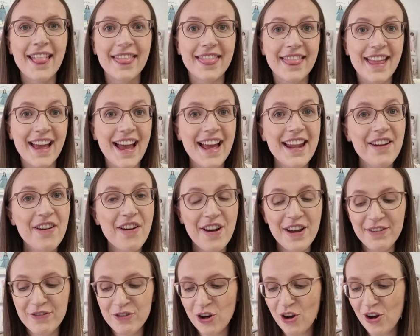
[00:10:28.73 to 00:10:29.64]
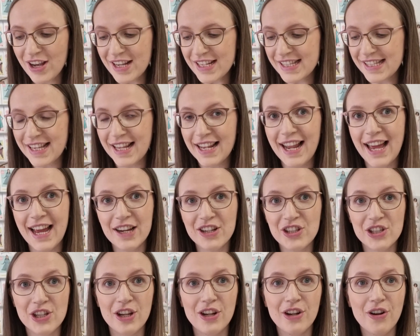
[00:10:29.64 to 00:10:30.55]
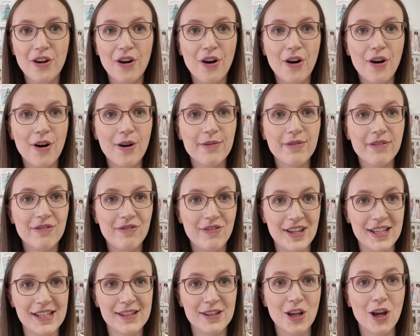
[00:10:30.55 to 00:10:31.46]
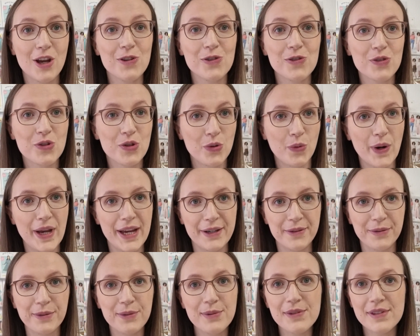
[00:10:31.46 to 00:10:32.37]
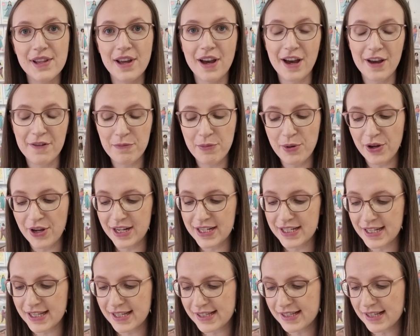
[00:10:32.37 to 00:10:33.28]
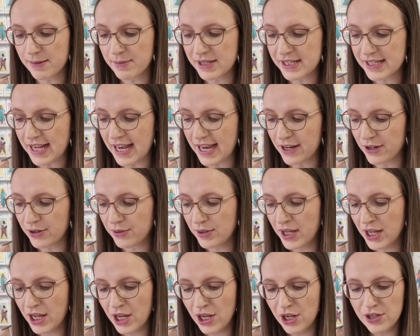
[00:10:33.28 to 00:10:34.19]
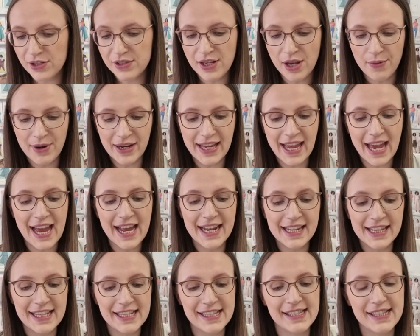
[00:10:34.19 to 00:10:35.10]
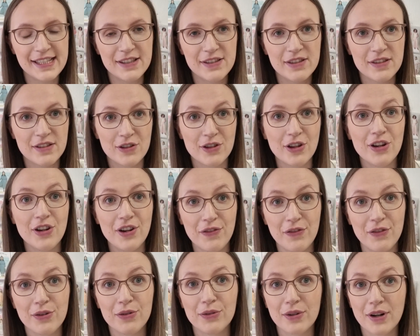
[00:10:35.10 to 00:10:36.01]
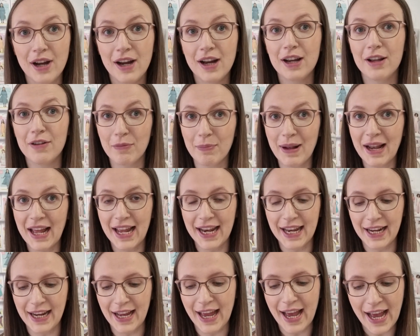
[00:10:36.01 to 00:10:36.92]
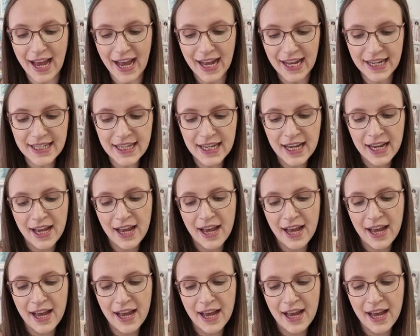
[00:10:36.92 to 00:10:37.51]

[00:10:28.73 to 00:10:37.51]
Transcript: Then I've got a selection of viscose twills that I've put into the summer sale. So again, this is good if you're kind of planning ahead,